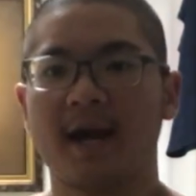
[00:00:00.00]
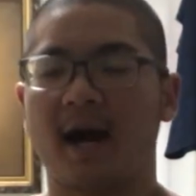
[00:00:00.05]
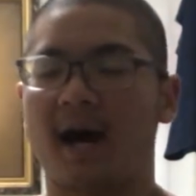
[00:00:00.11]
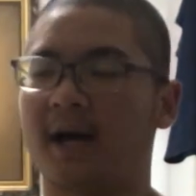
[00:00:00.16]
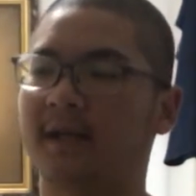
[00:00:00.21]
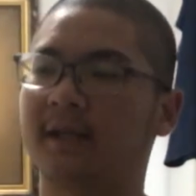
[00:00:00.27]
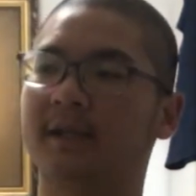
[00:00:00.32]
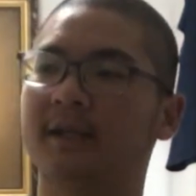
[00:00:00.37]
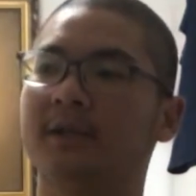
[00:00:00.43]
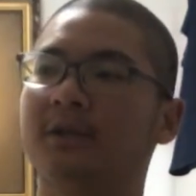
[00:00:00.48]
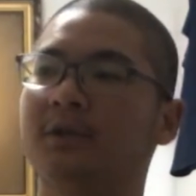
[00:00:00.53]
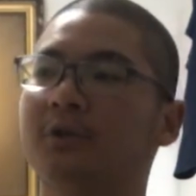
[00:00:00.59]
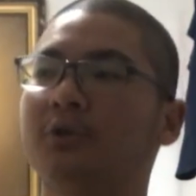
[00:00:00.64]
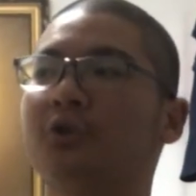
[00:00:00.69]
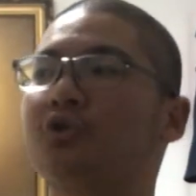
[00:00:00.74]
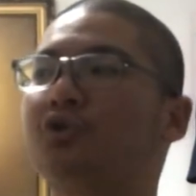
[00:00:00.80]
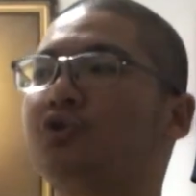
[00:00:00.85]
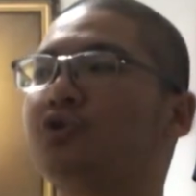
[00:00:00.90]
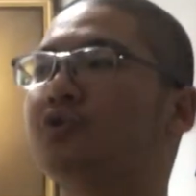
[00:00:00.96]
I.e., you
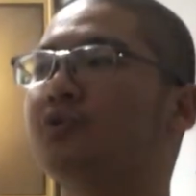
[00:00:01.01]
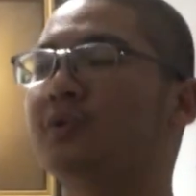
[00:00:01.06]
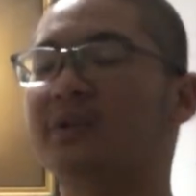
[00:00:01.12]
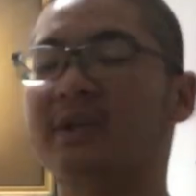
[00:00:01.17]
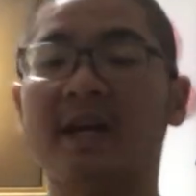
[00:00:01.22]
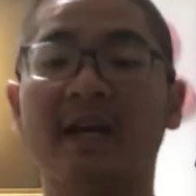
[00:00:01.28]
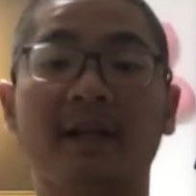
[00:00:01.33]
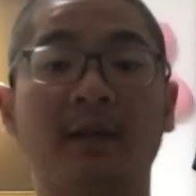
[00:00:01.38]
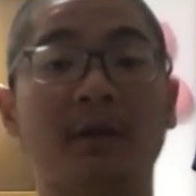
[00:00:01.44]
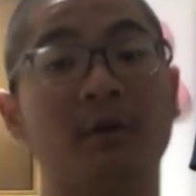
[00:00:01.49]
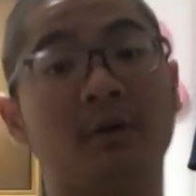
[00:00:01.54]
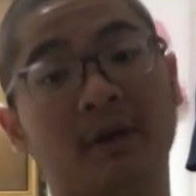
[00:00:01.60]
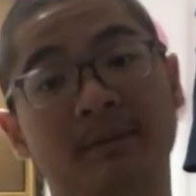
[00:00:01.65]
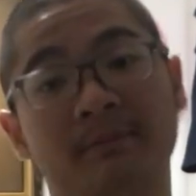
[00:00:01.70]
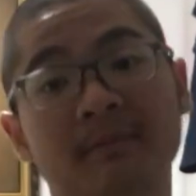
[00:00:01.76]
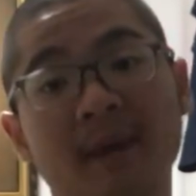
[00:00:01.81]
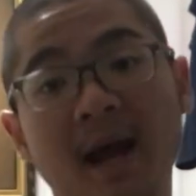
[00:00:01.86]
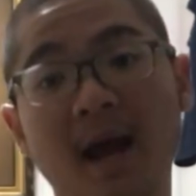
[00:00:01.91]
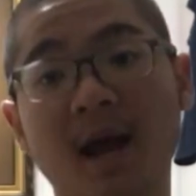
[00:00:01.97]
could choose Hitler
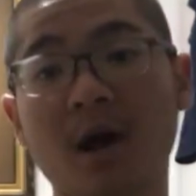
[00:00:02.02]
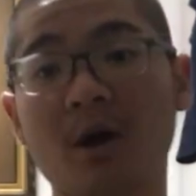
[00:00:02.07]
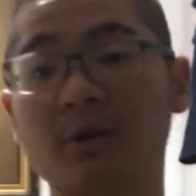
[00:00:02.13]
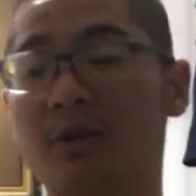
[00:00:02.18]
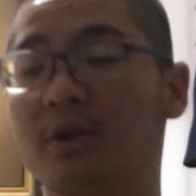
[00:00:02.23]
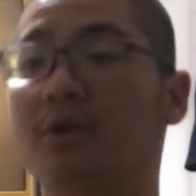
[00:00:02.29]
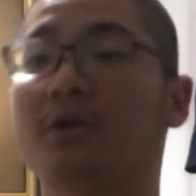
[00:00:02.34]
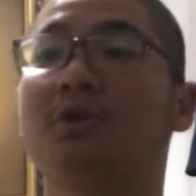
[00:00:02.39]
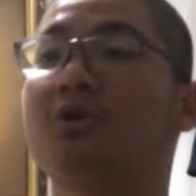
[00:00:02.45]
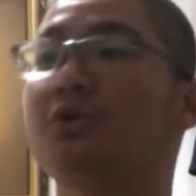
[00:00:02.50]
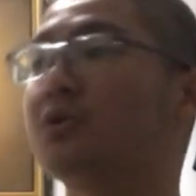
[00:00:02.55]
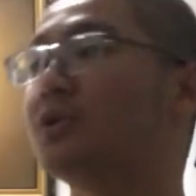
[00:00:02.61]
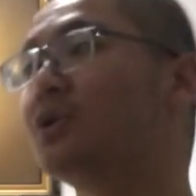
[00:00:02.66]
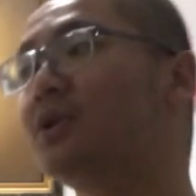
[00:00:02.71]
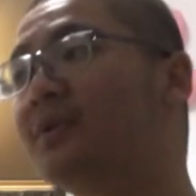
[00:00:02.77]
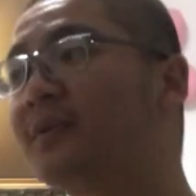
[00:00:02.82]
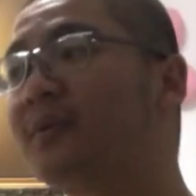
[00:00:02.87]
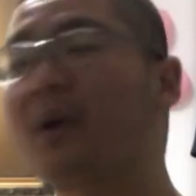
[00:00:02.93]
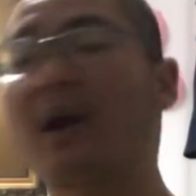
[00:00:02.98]
and Mao, you could
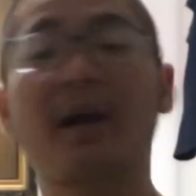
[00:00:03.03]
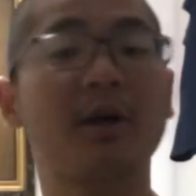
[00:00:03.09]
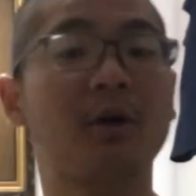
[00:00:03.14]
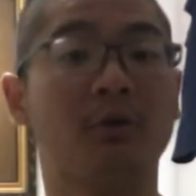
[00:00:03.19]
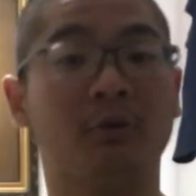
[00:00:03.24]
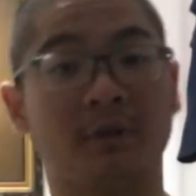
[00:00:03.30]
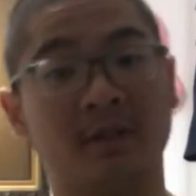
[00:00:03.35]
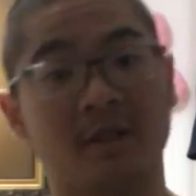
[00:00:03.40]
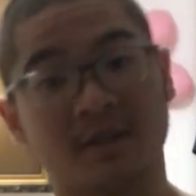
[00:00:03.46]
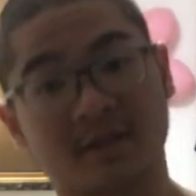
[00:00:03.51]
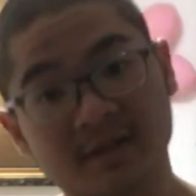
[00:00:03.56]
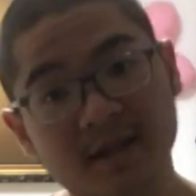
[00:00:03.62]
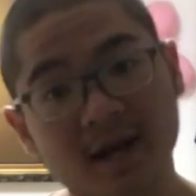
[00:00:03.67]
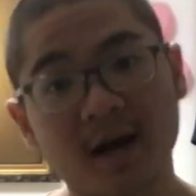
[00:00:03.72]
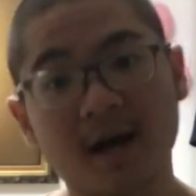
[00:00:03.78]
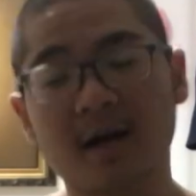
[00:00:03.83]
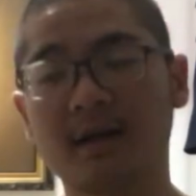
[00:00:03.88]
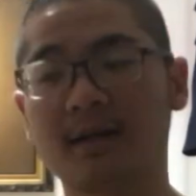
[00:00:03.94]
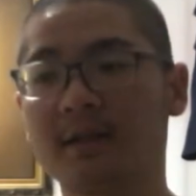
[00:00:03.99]
choose Franco and
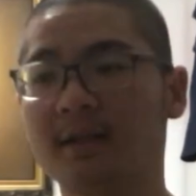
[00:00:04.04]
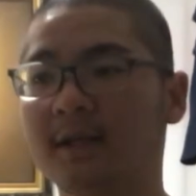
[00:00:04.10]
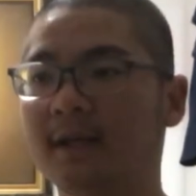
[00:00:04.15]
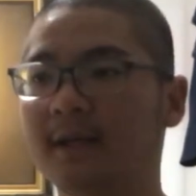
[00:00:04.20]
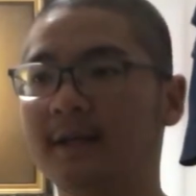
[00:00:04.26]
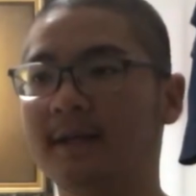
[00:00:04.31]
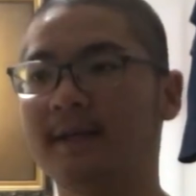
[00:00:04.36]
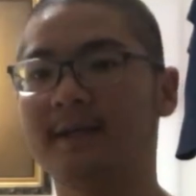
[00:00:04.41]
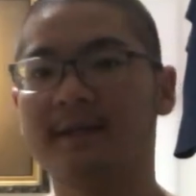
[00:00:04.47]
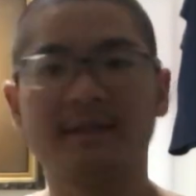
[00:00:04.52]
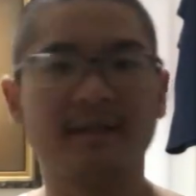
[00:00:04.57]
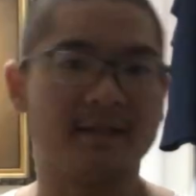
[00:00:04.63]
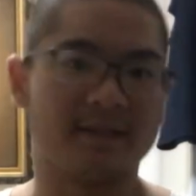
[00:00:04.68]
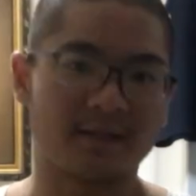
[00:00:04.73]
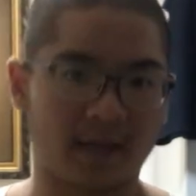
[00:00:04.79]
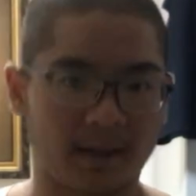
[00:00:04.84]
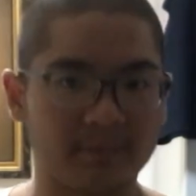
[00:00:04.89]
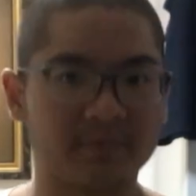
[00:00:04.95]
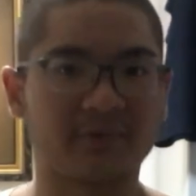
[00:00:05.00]
Nazar,
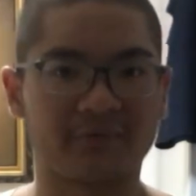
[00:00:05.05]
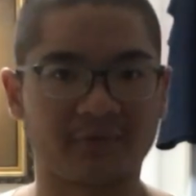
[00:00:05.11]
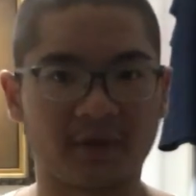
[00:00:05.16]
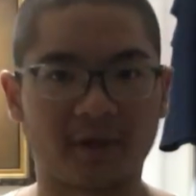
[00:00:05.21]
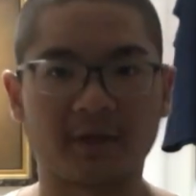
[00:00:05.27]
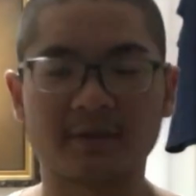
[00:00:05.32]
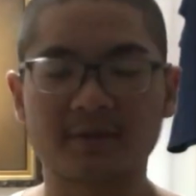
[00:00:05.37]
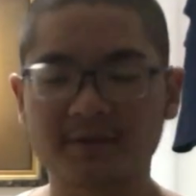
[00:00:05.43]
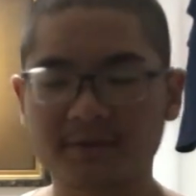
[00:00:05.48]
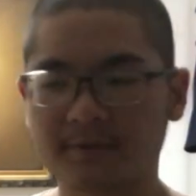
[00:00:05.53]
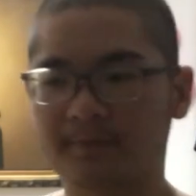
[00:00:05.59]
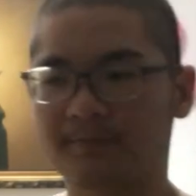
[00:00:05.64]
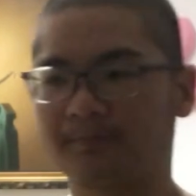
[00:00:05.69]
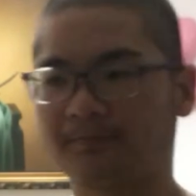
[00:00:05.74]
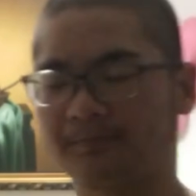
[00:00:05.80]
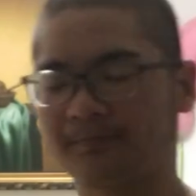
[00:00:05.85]
these types of things.